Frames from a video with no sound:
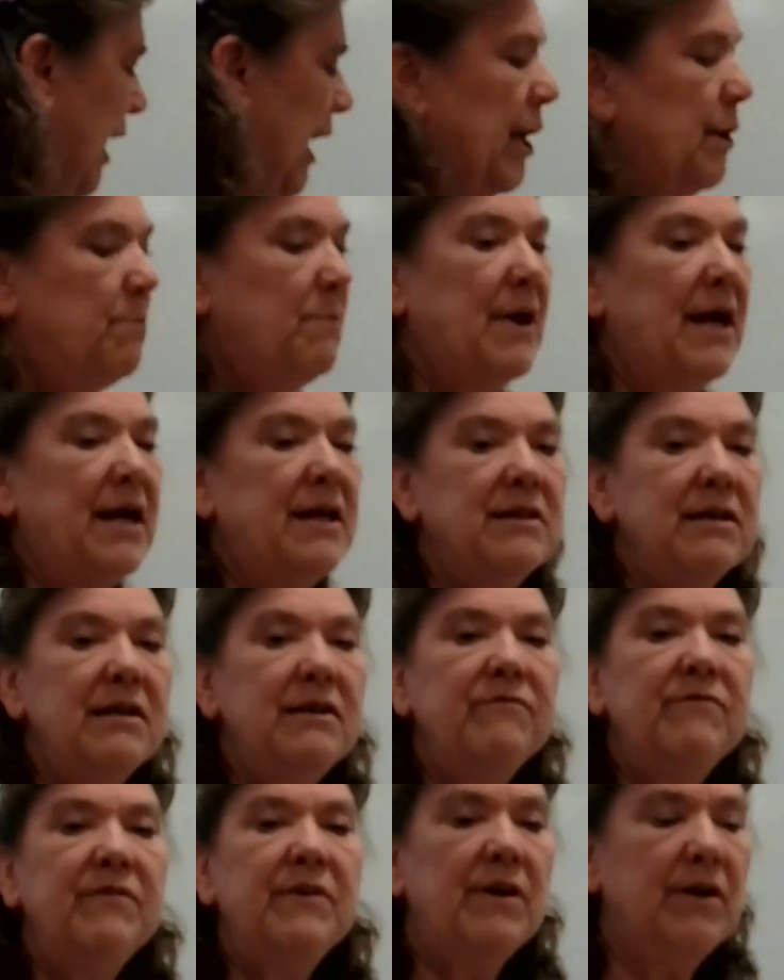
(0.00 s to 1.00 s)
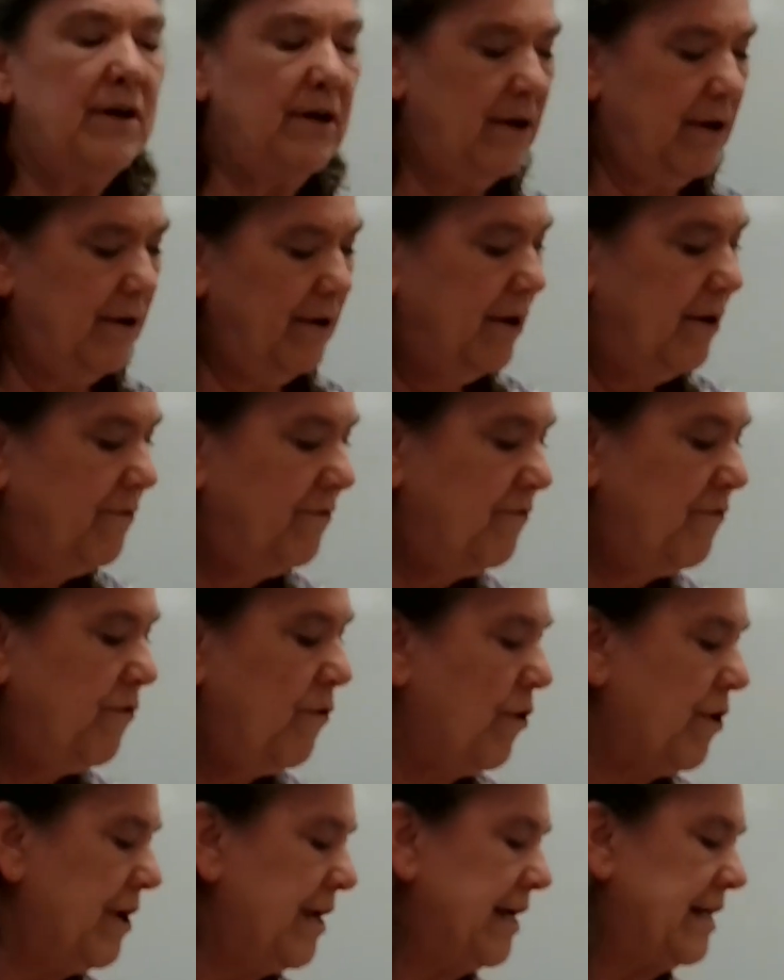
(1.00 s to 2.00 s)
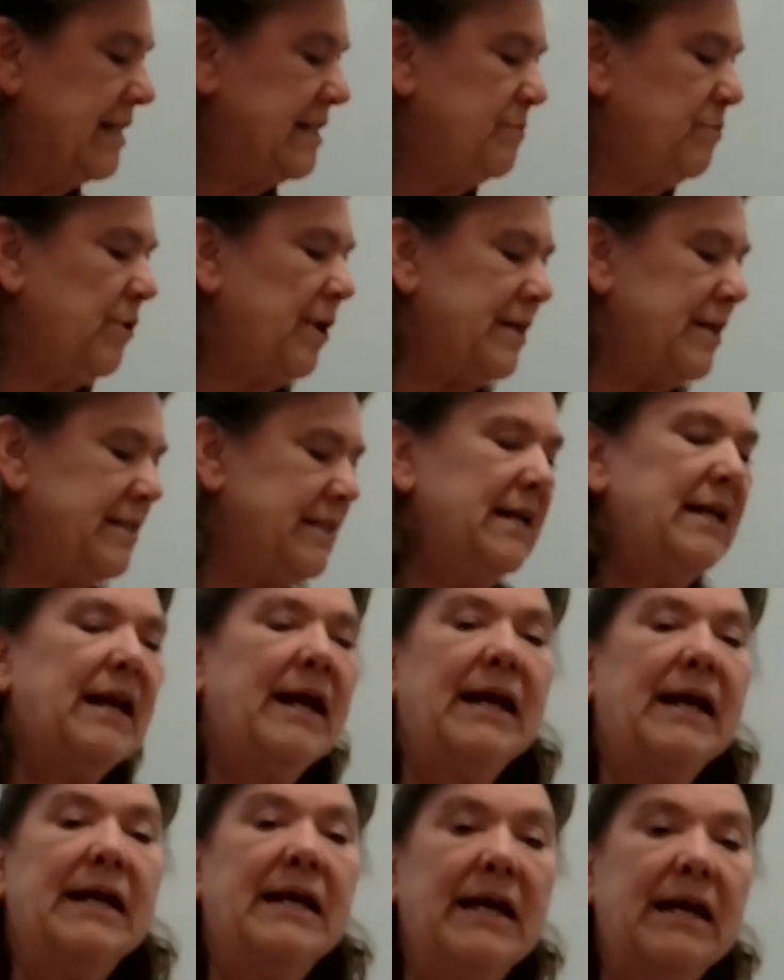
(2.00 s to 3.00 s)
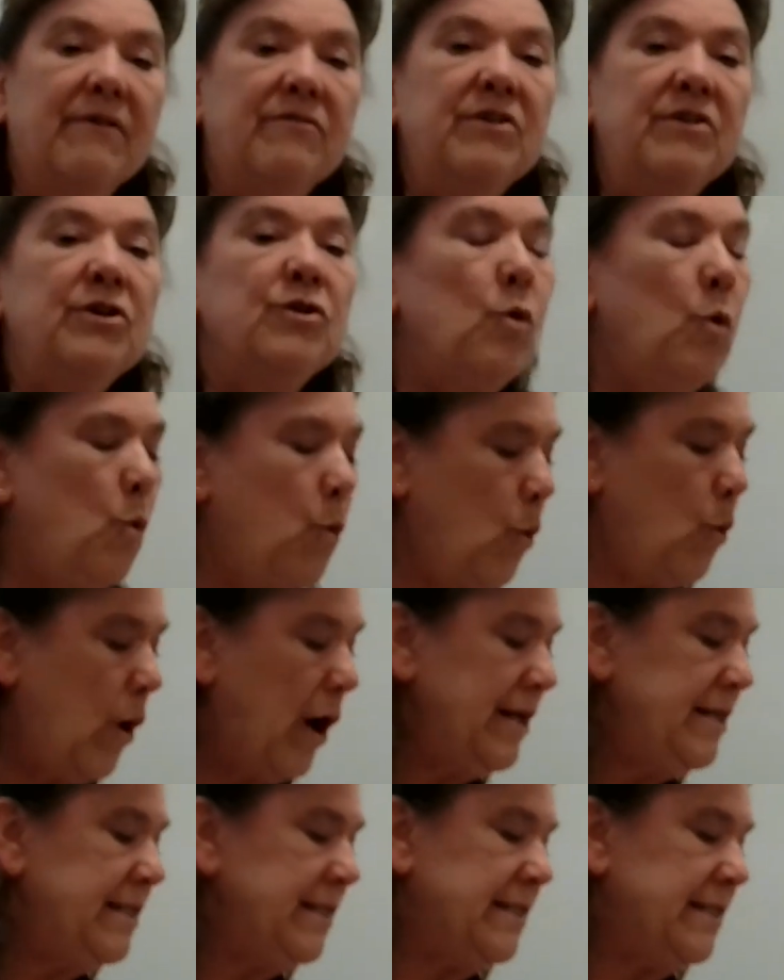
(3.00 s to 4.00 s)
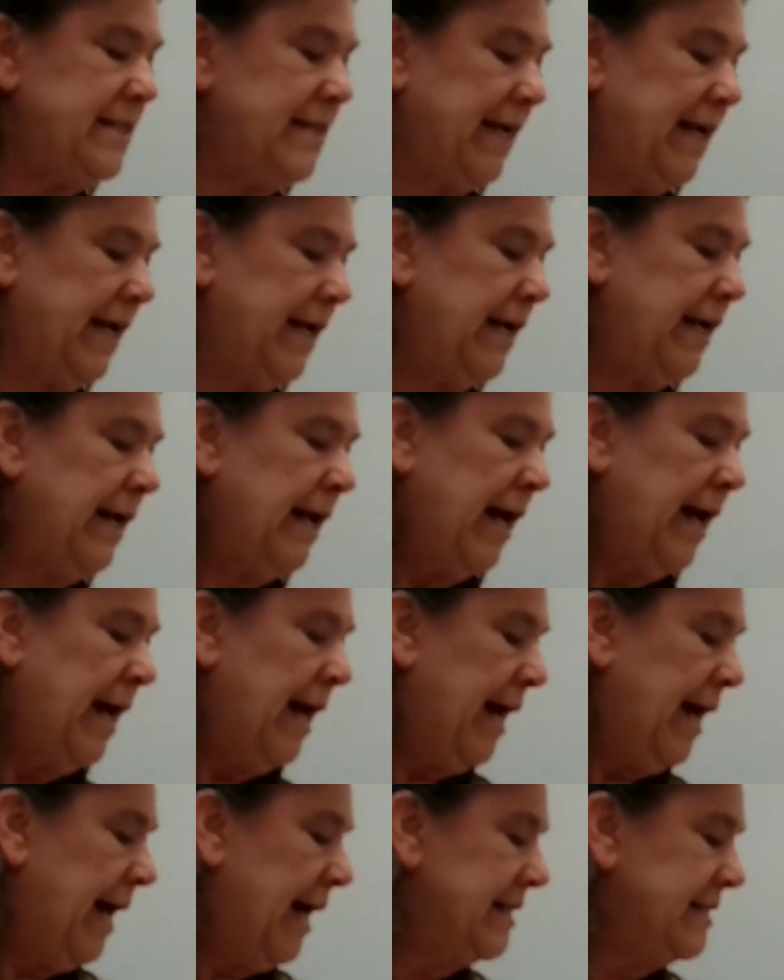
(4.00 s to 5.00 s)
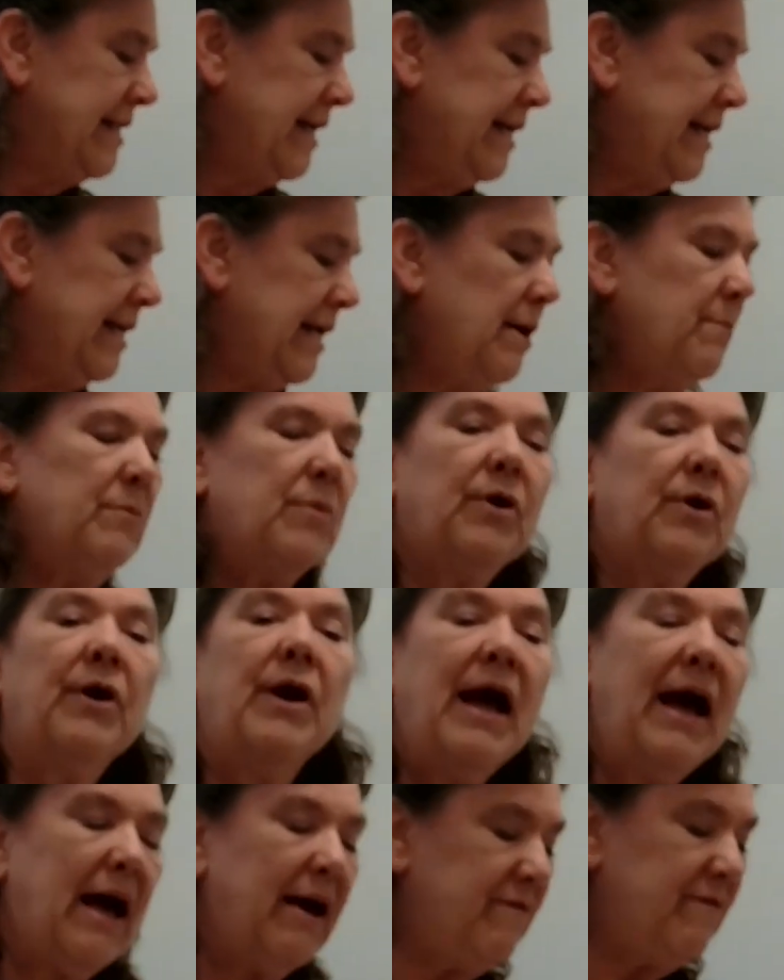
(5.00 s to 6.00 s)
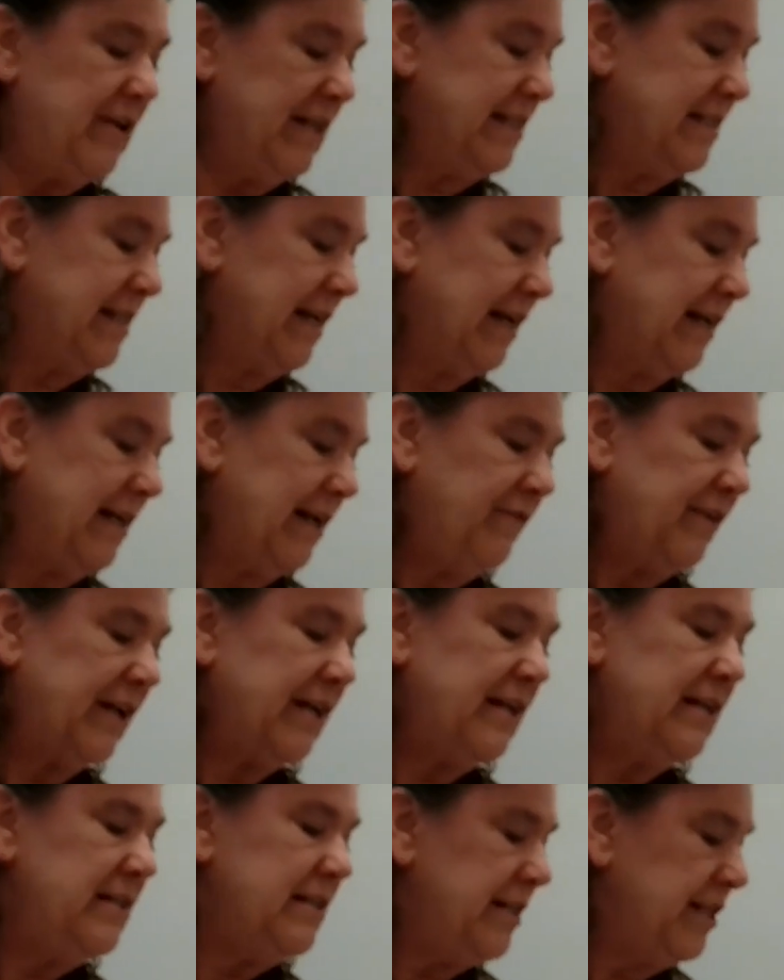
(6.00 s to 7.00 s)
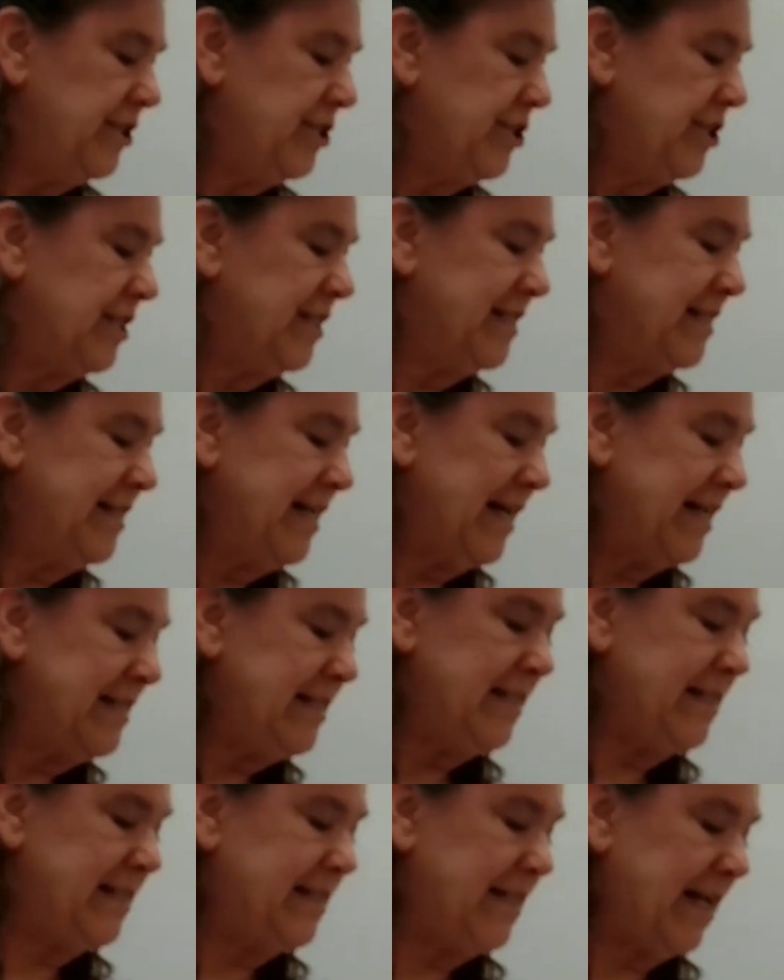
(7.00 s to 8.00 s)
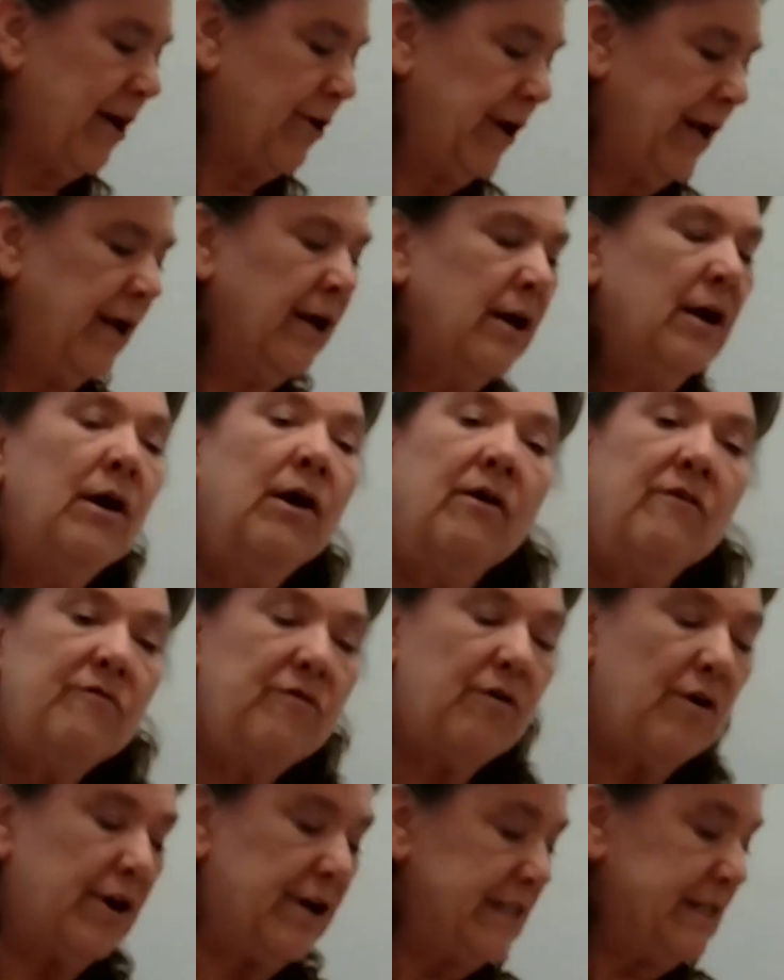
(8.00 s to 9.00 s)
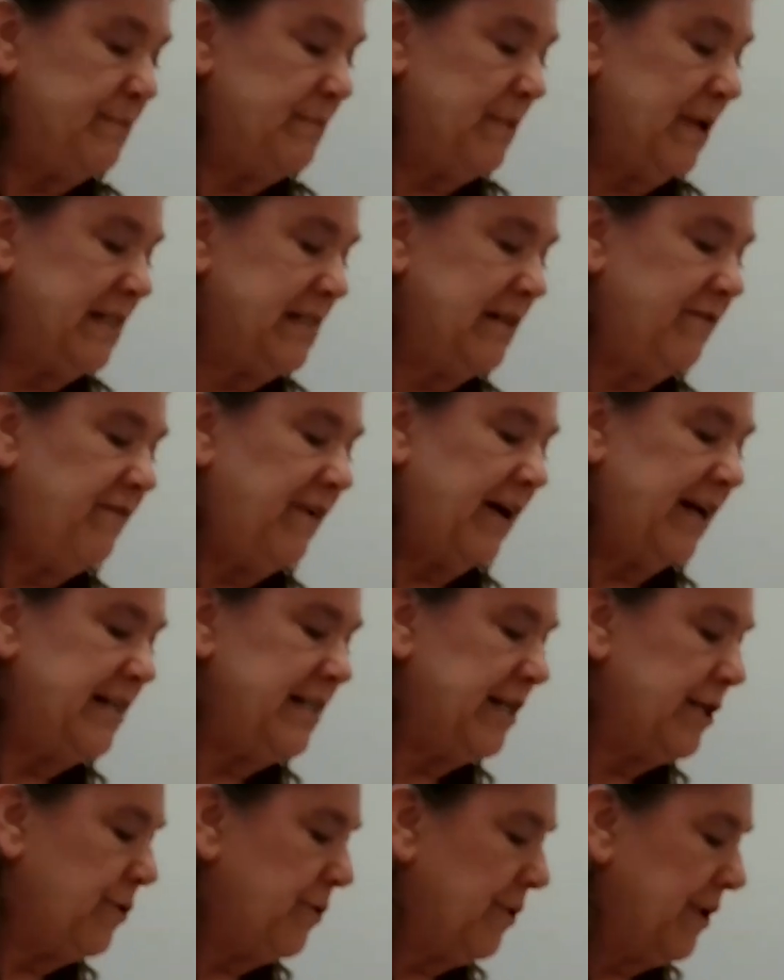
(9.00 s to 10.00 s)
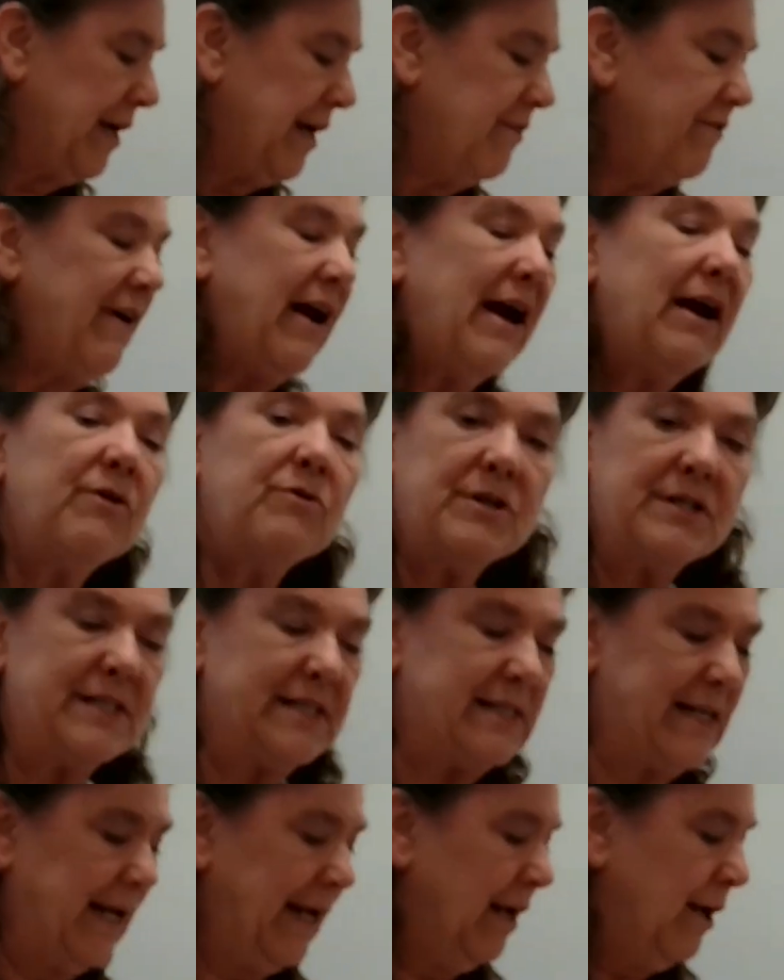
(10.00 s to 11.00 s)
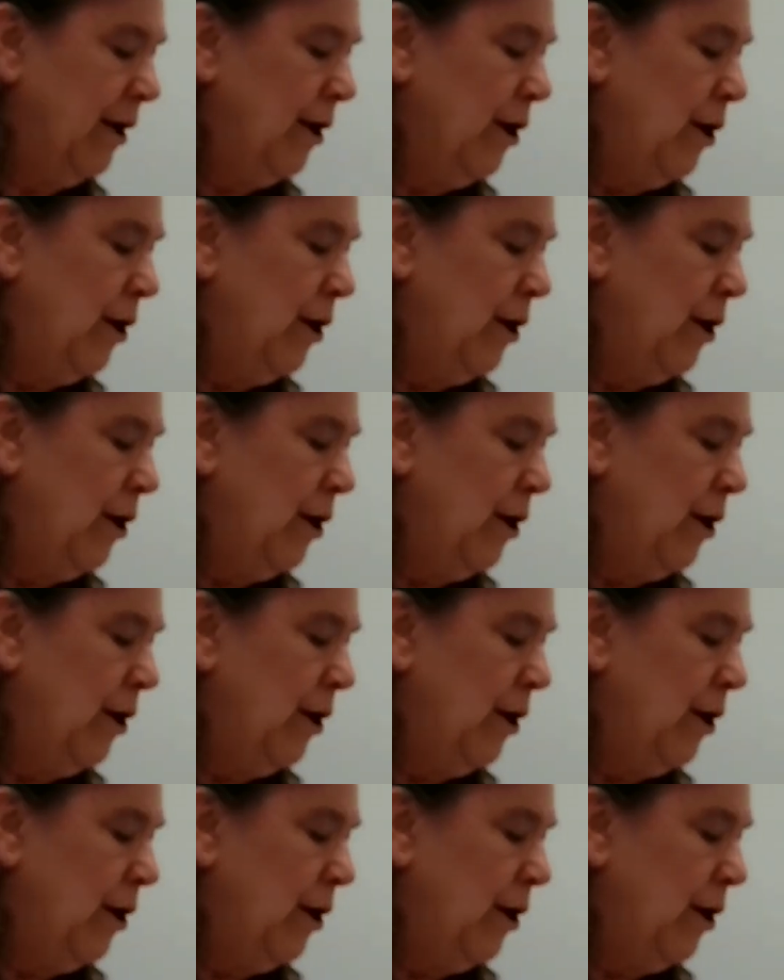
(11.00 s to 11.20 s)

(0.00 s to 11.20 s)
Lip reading: a method for expressing a given quantity as a number having significant digits necessary for a specified degree of accuracy,